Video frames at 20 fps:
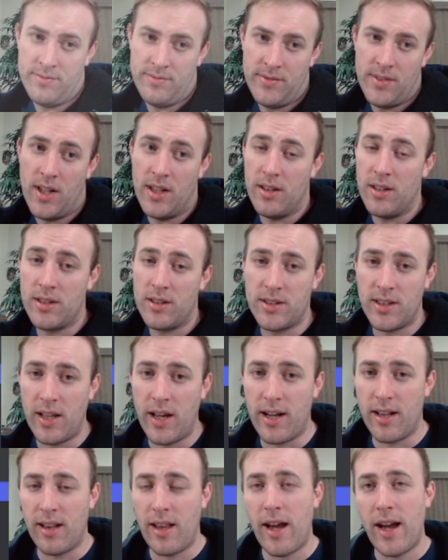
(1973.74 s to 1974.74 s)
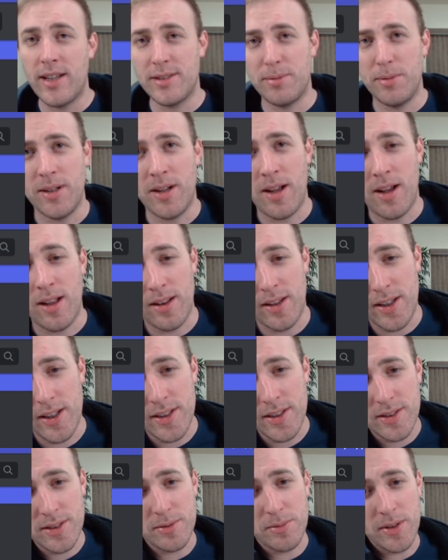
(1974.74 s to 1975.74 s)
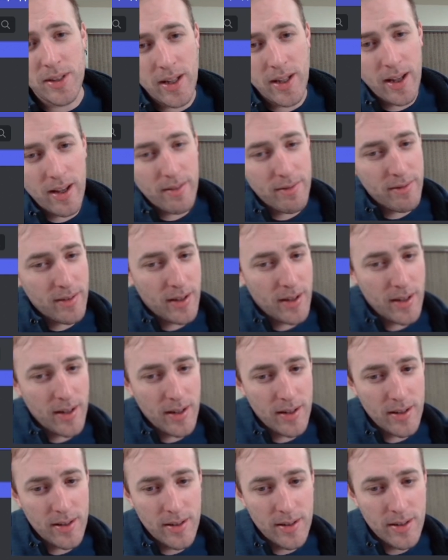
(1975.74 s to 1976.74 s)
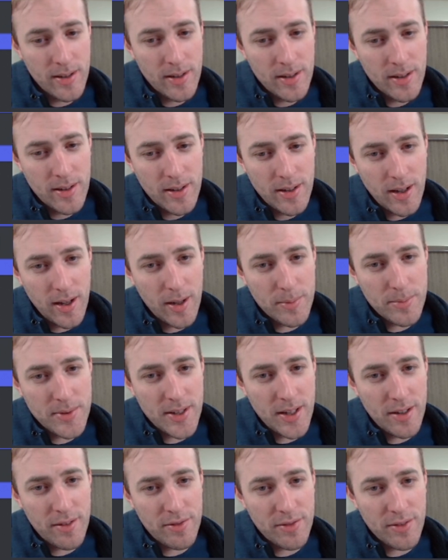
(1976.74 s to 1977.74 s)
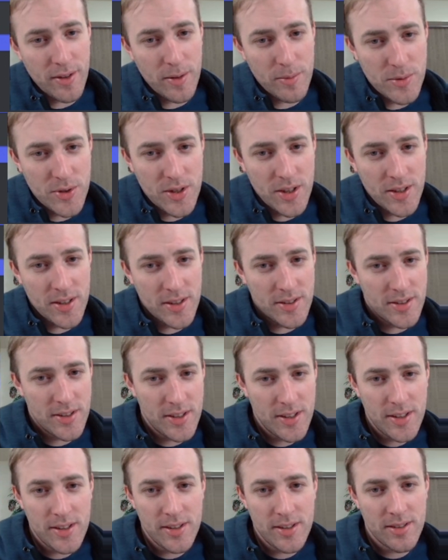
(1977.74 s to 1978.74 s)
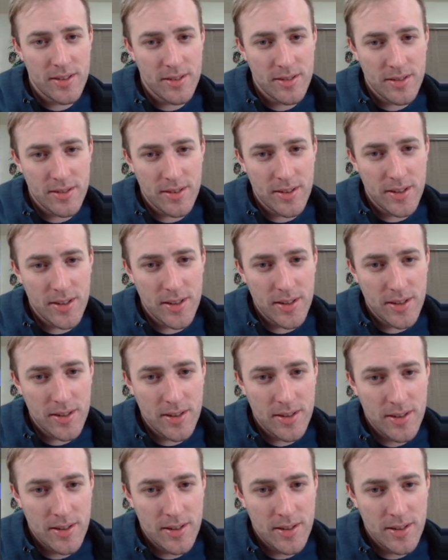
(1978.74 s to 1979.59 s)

It looks like last but not least, we have an update from Ginny D, the